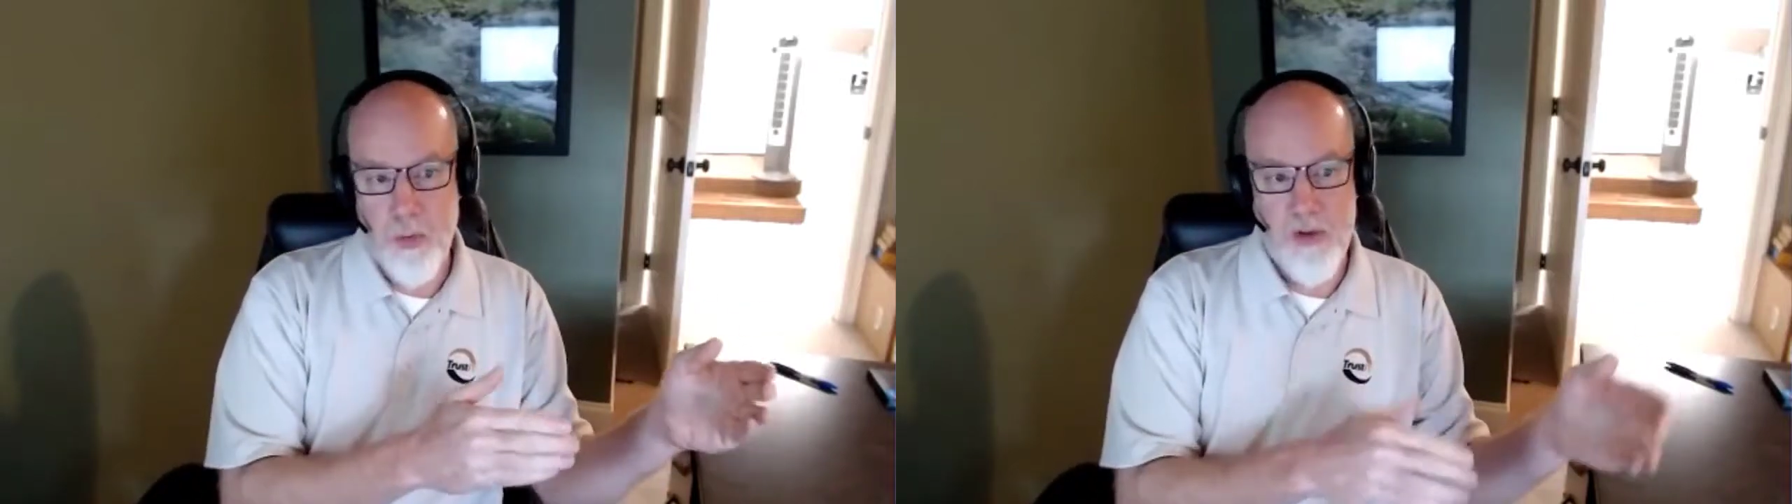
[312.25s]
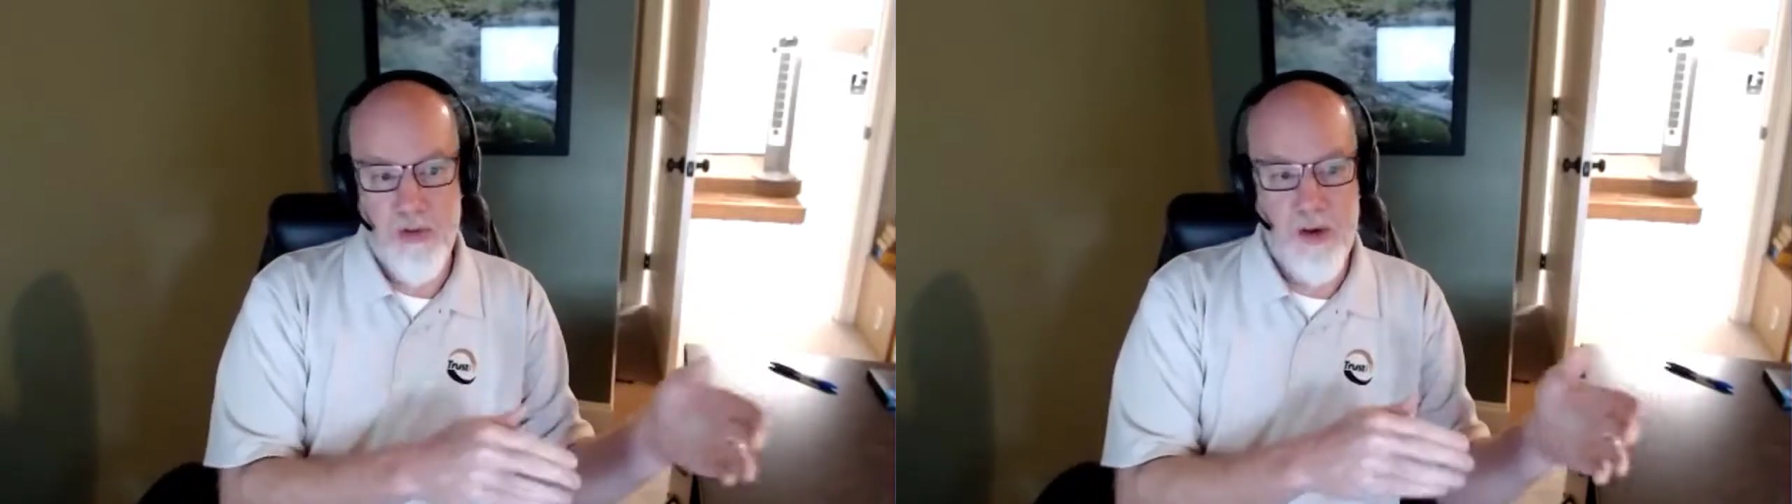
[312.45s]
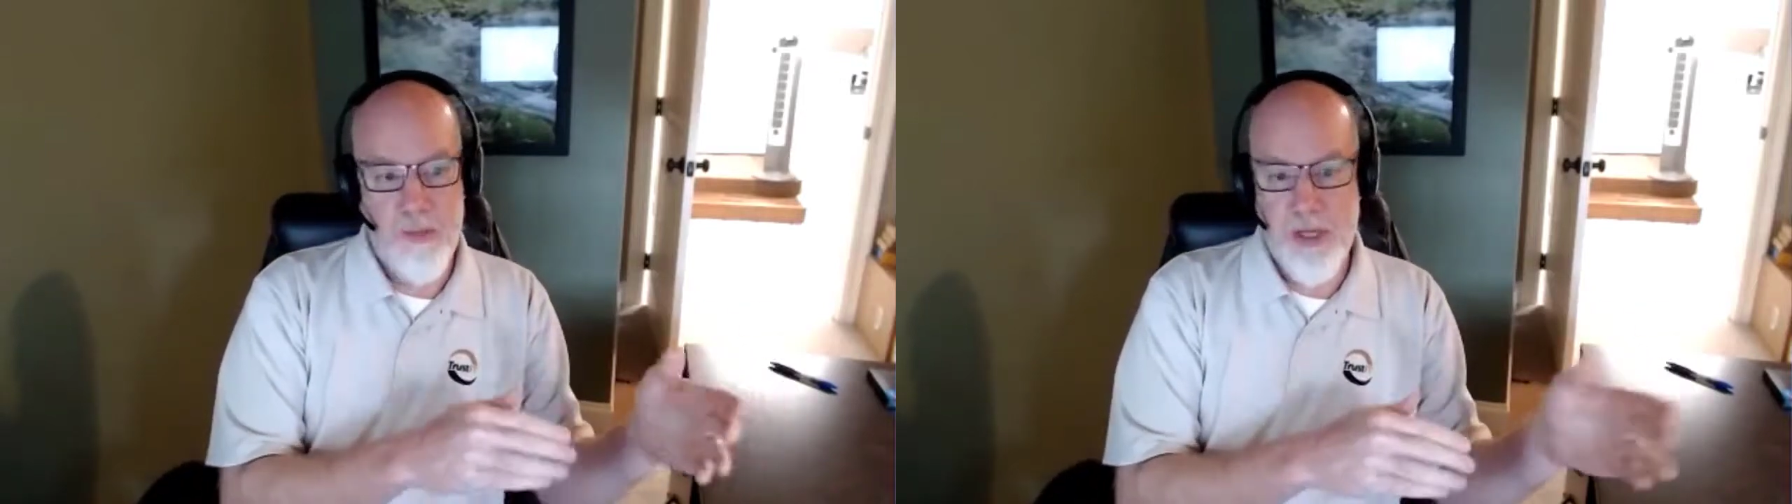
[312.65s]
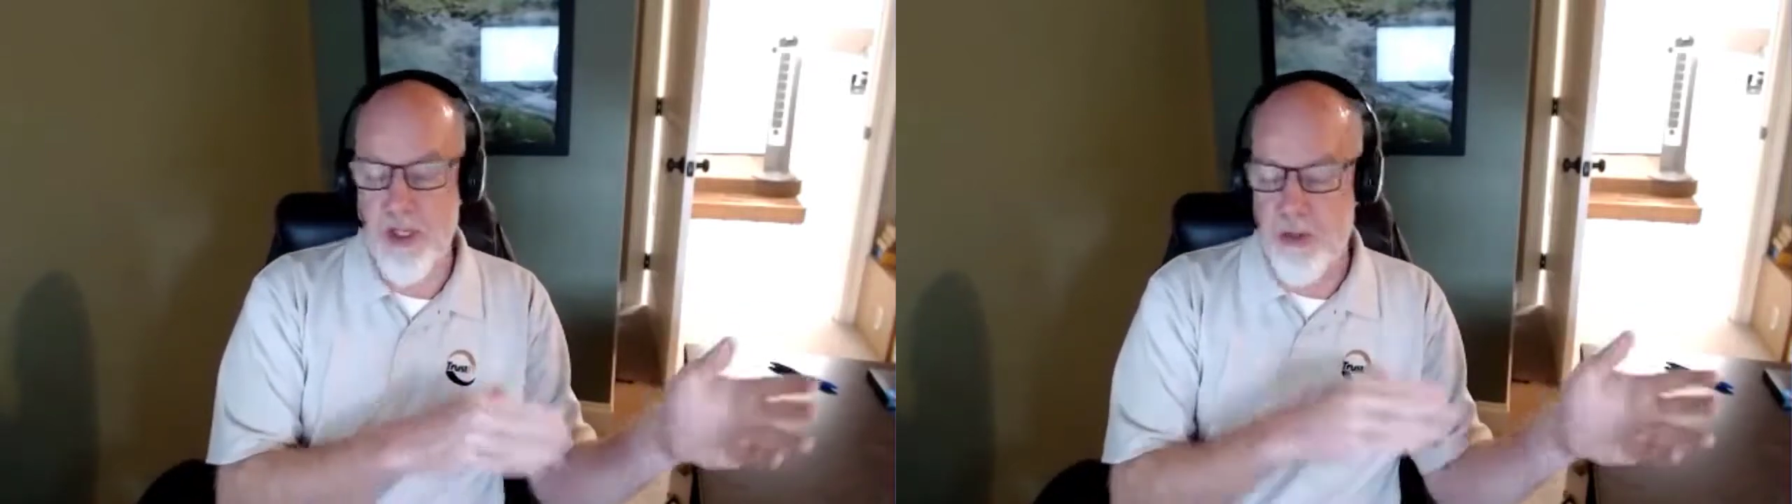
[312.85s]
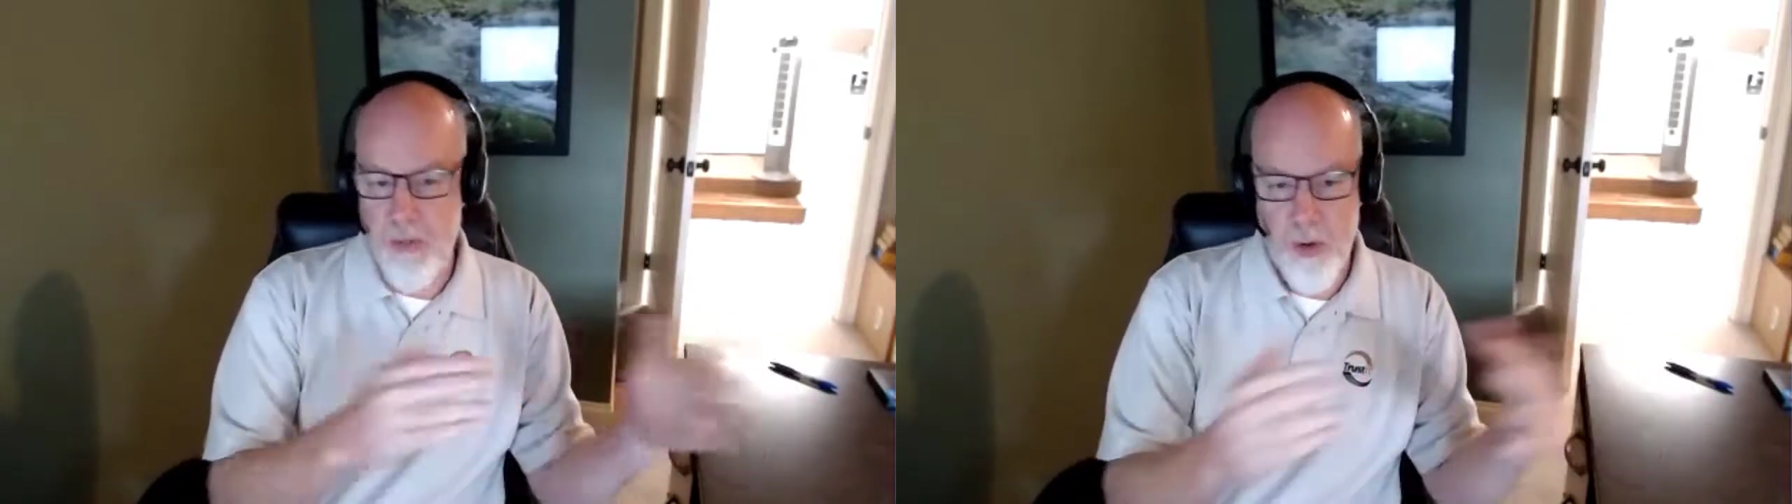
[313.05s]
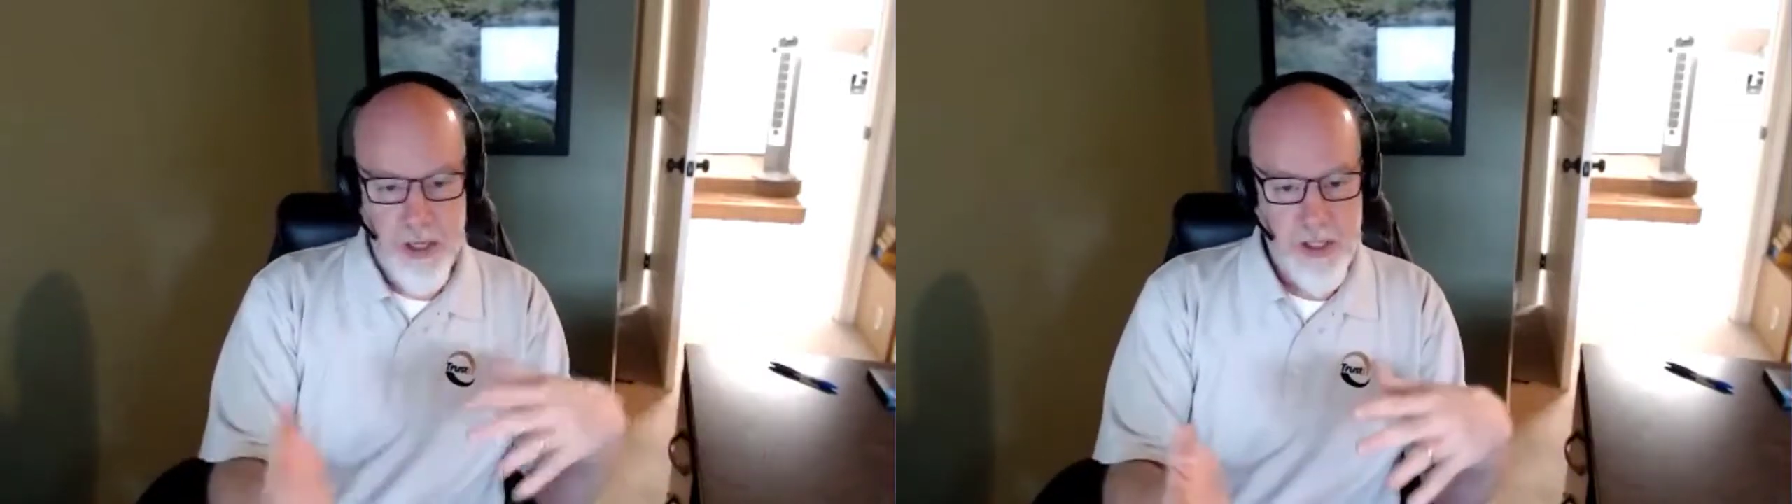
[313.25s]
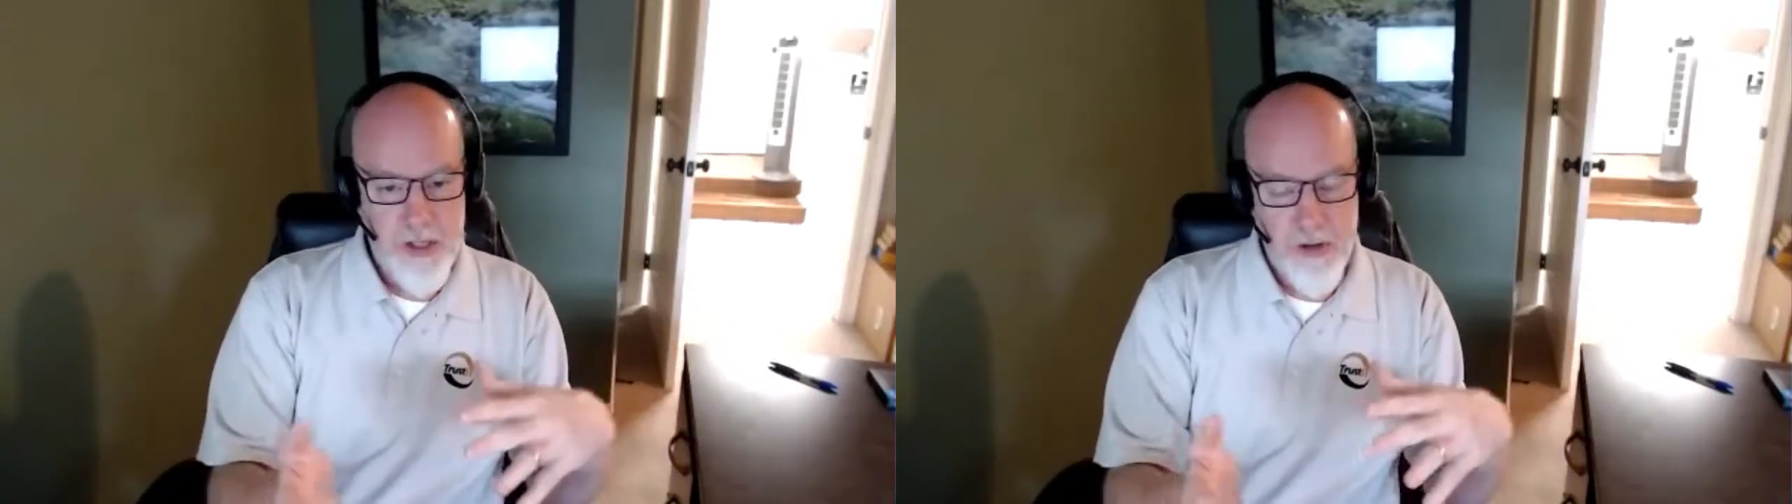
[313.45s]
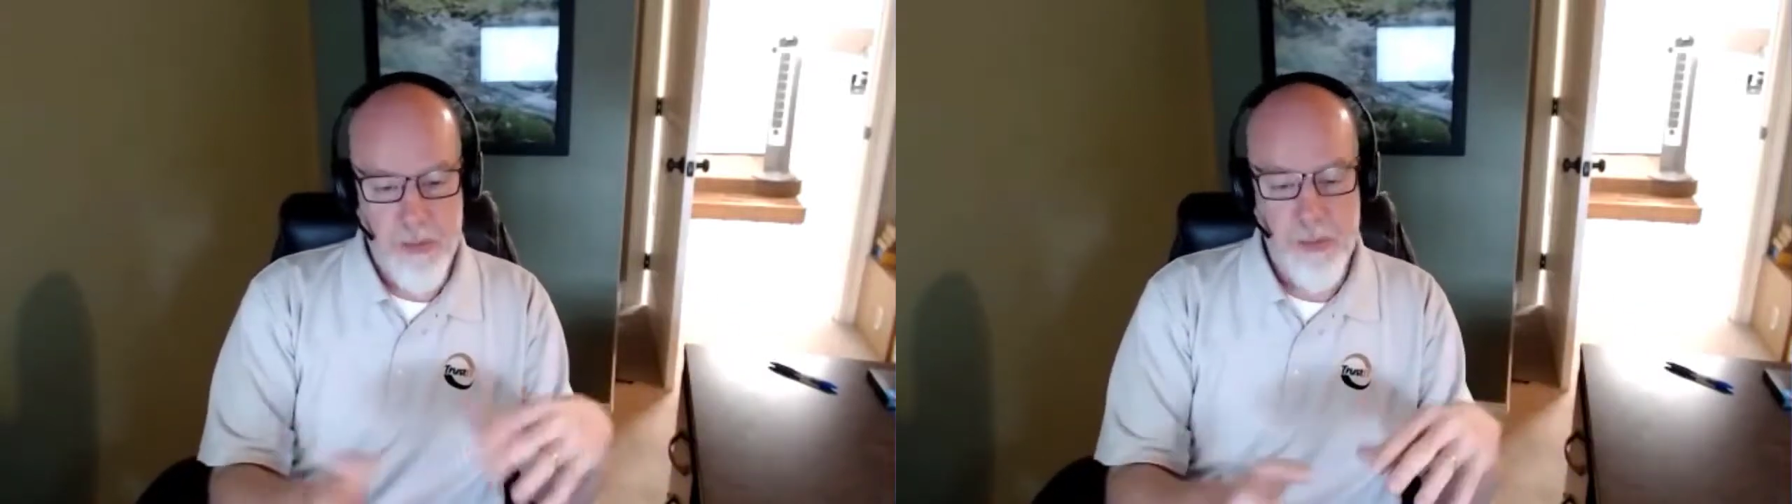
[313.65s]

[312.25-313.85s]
whether it be just remoting into their